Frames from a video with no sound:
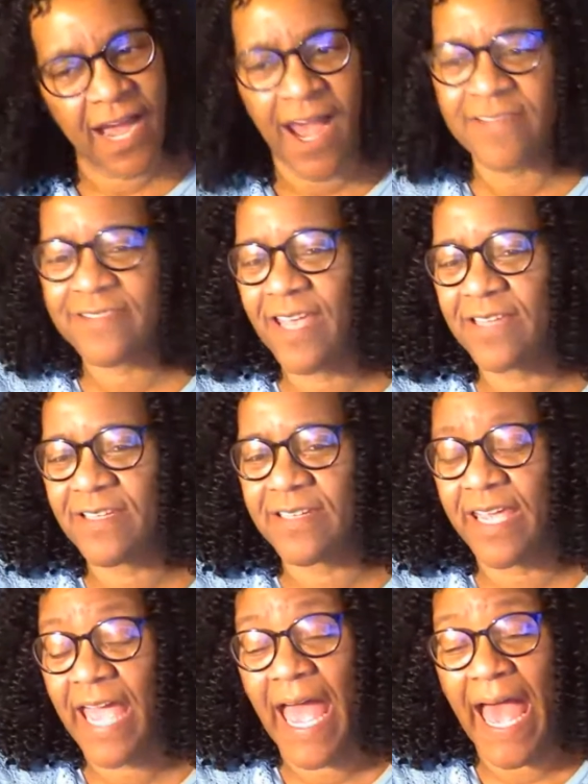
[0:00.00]
God says
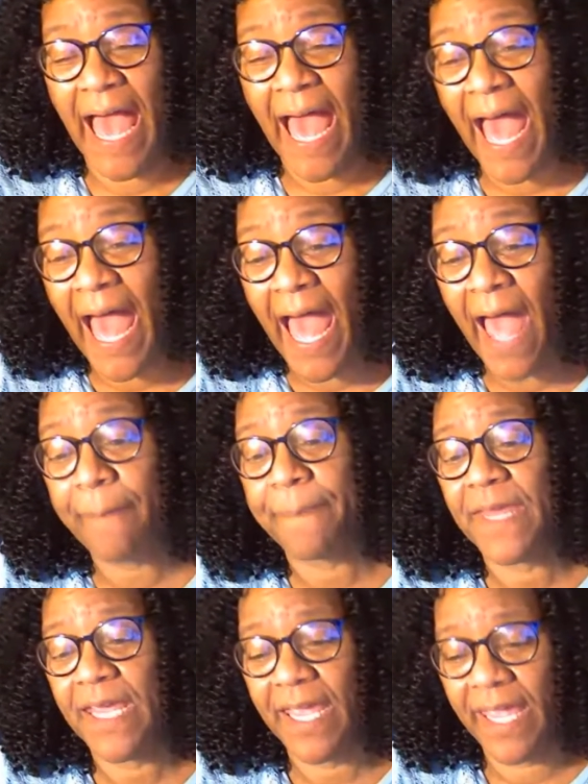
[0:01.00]
again, I
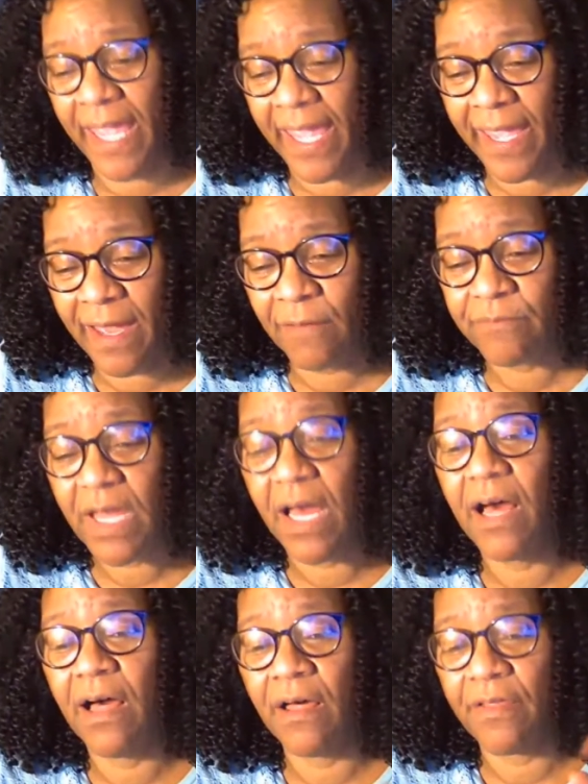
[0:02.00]
am
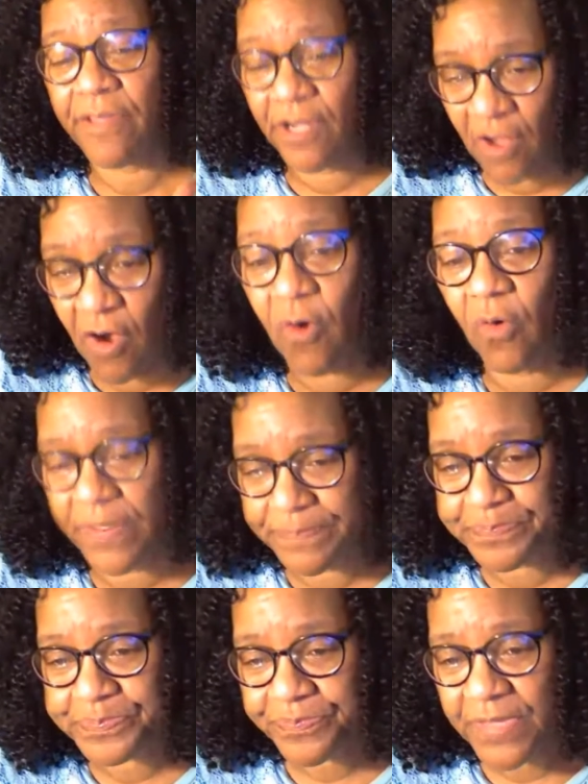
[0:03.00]
the
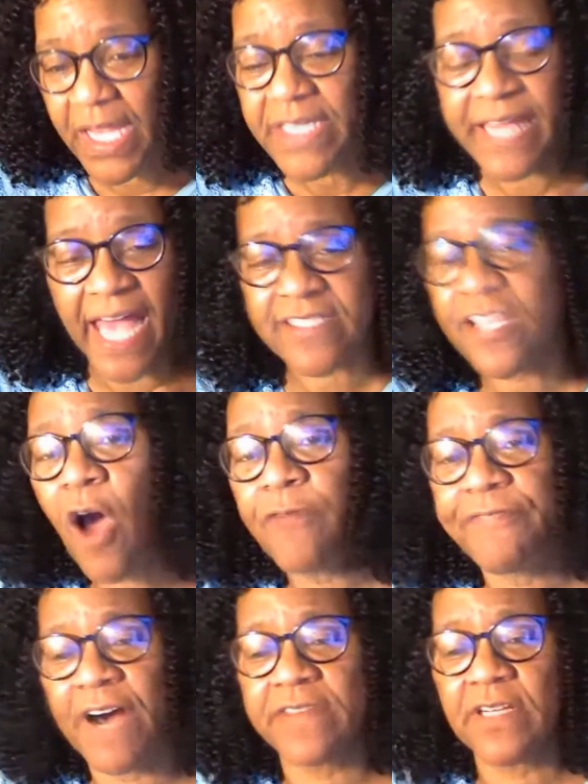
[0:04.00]
Lord. Now,
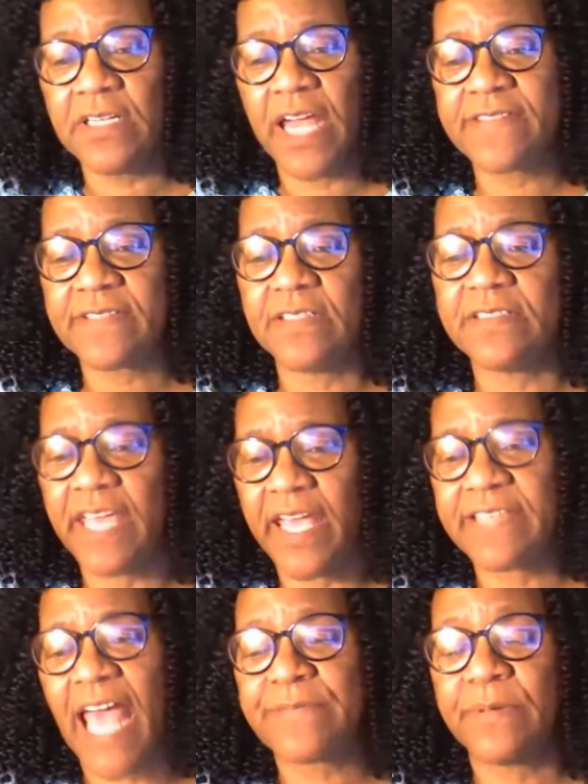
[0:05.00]
so far, the lesson
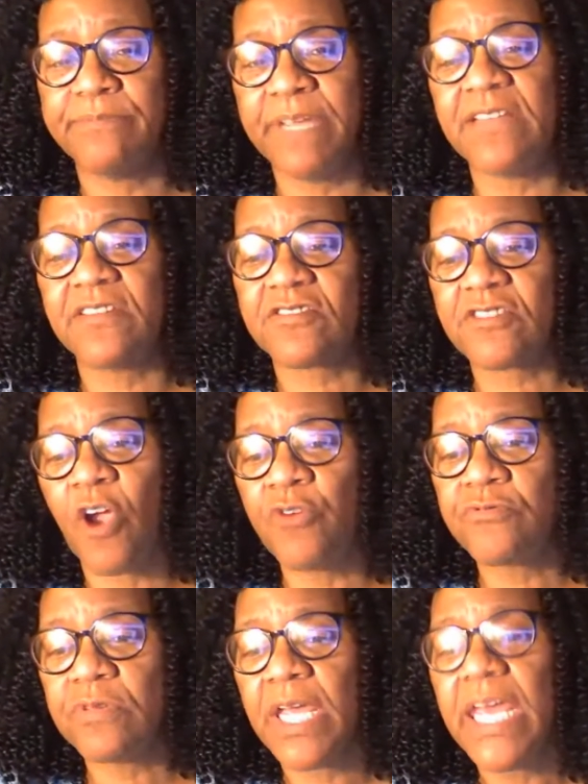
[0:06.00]
text has forbidden
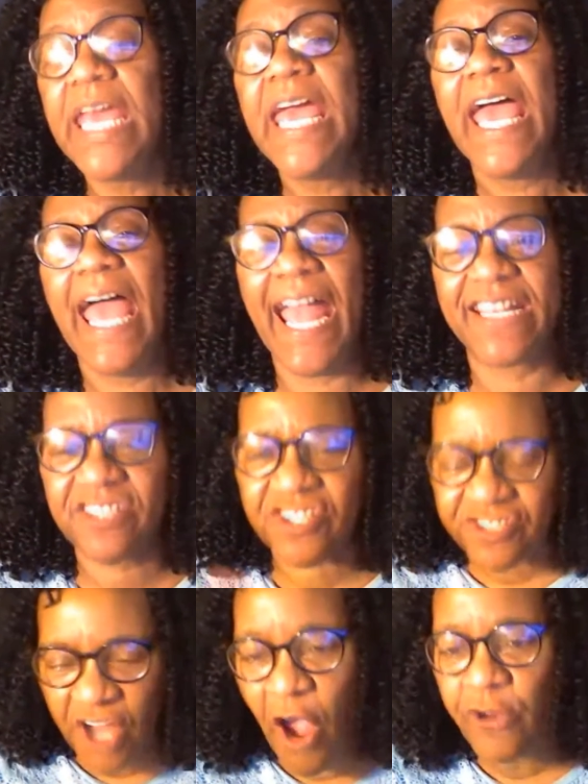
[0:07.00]
certain
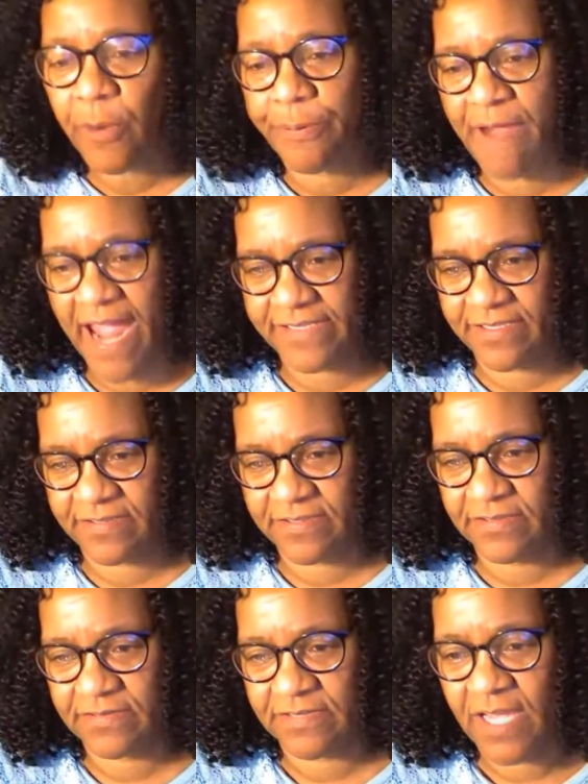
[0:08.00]
external
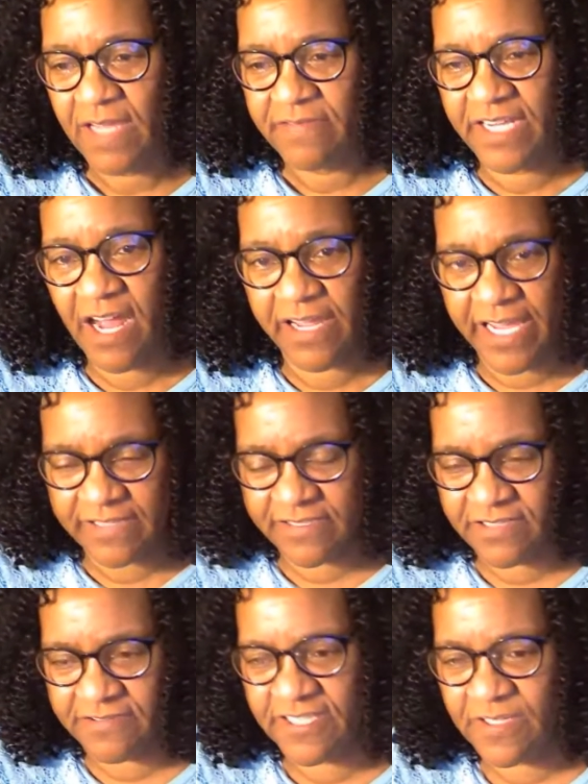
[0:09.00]
practices that are
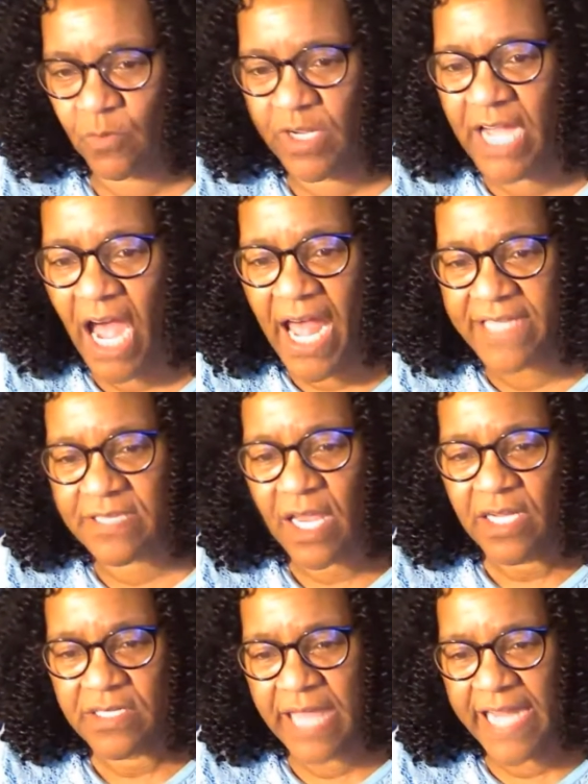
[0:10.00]
inconsistent with
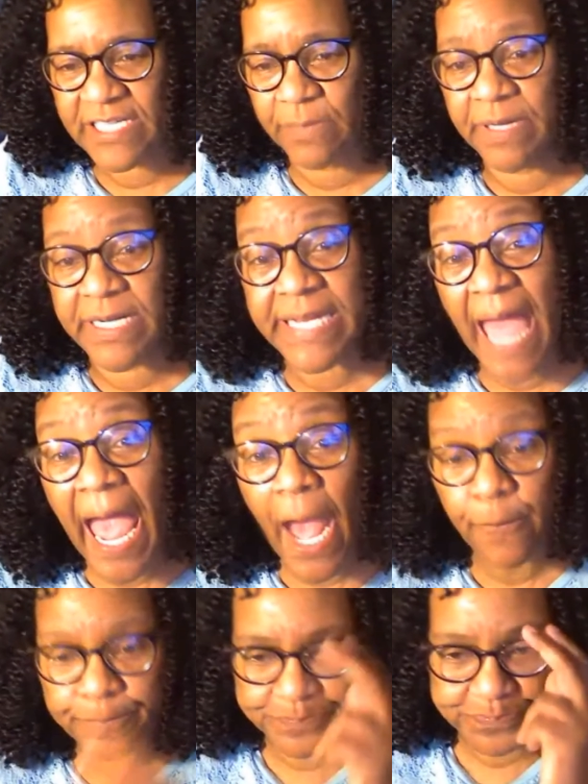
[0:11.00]
God's nature. But
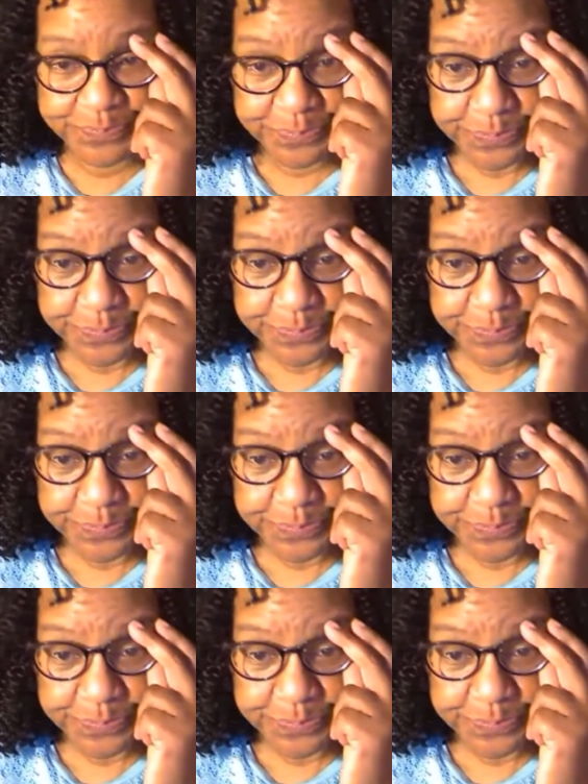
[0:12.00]
now